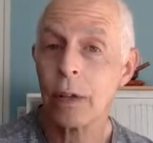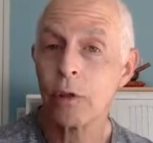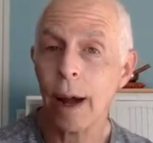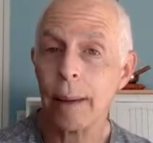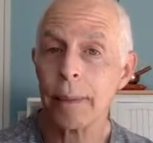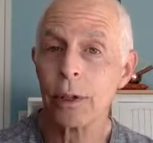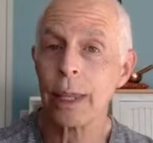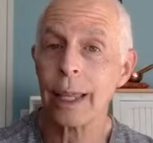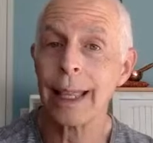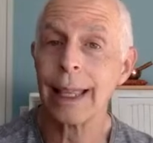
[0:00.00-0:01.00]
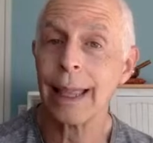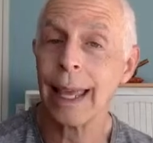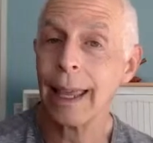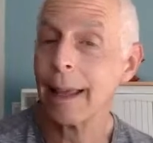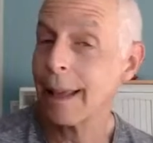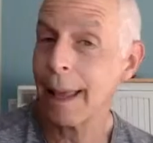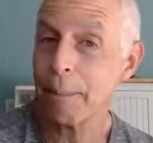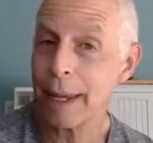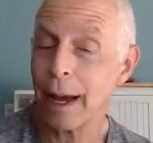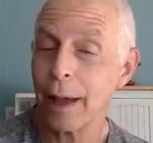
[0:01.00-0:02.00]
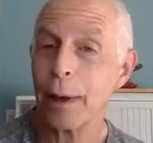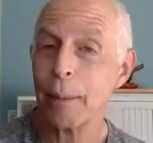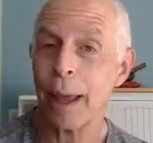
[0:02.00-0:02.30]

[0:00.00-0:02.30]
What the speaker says: trauma so that they could get beyond their